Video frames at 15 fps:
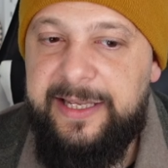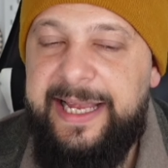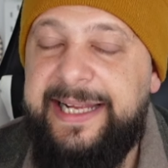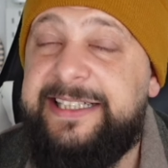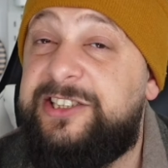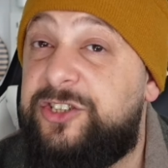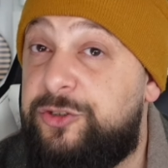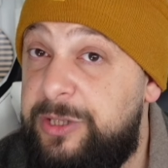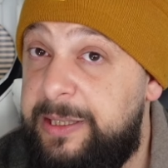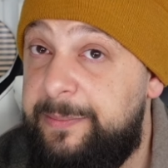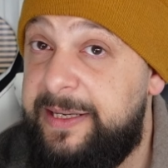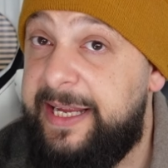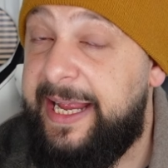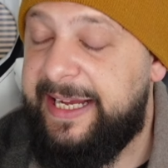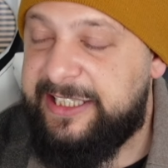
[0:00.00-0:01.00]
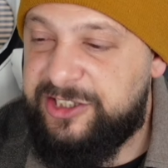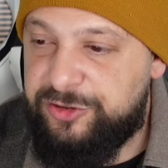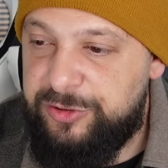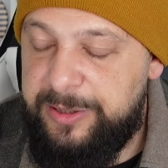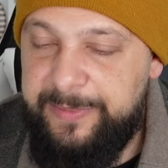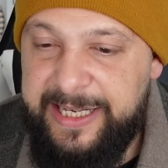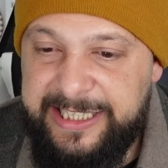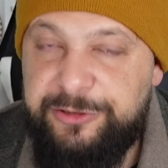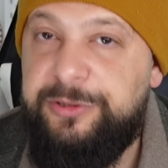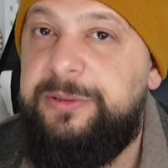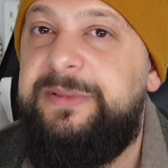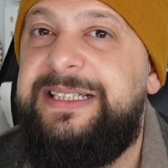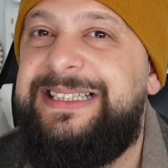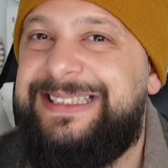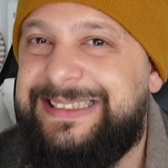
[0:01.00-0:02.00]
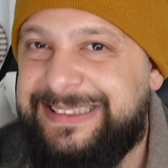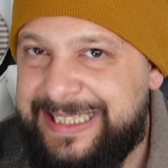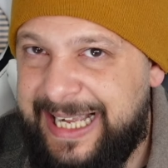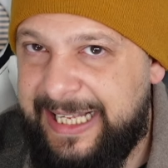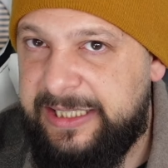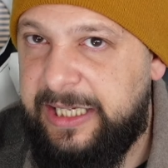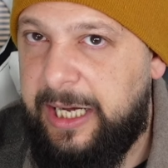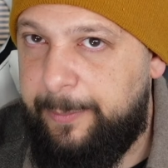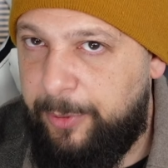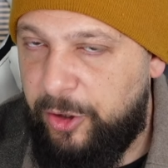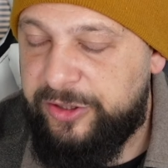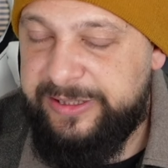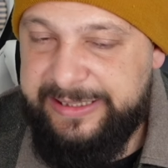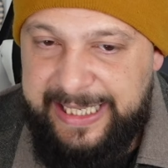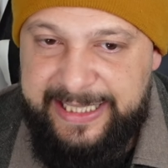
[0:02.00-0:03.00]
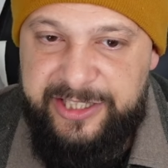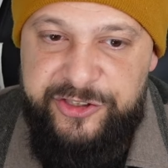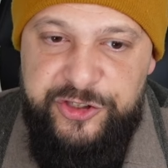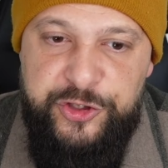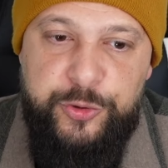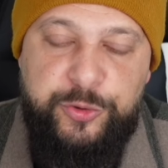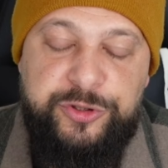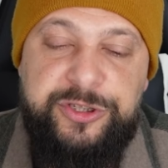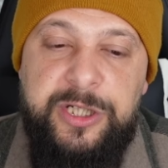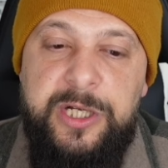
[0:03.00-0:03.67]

Extremely sad about that news.